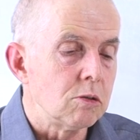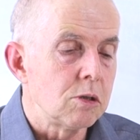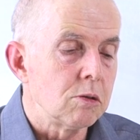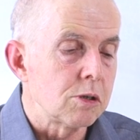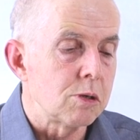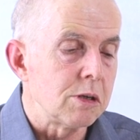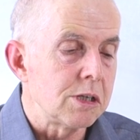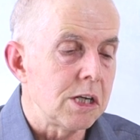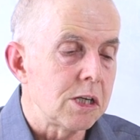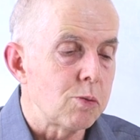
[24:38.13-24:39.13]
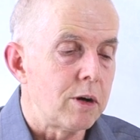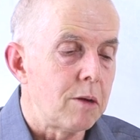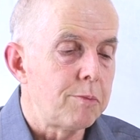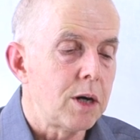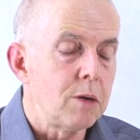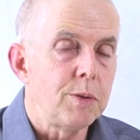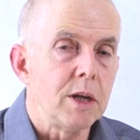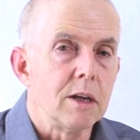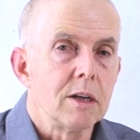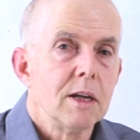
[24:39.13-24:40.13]
tools to assist where
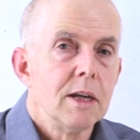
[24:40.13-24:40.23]
appropriate.